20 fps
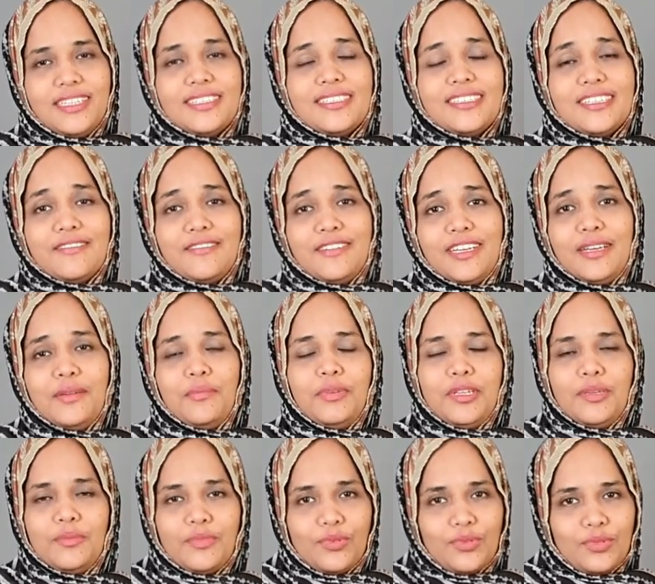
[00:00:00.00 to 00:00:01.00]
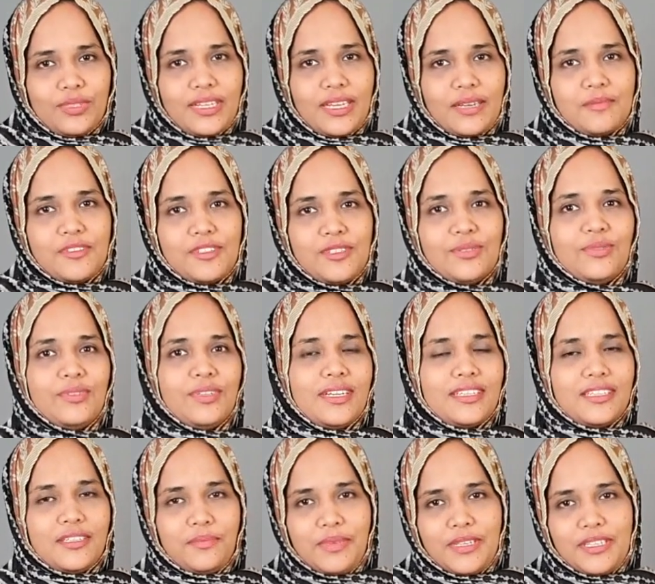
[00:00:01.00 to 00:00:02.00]
It's available in both App Store
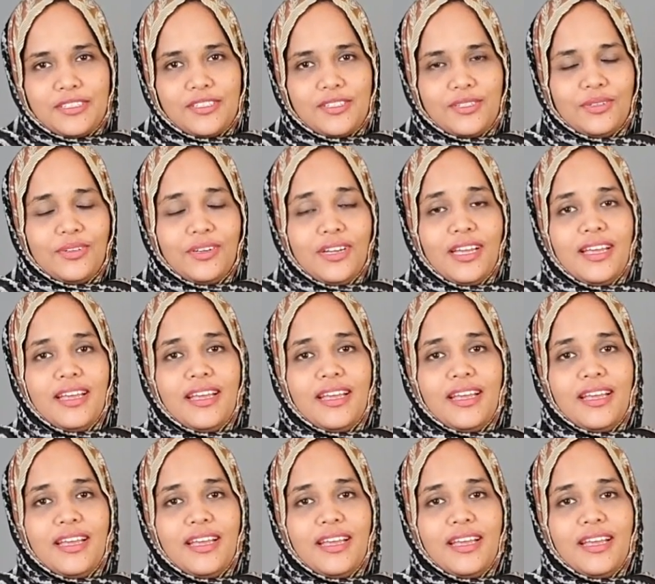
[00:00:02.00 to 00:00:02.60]
and the Play Store,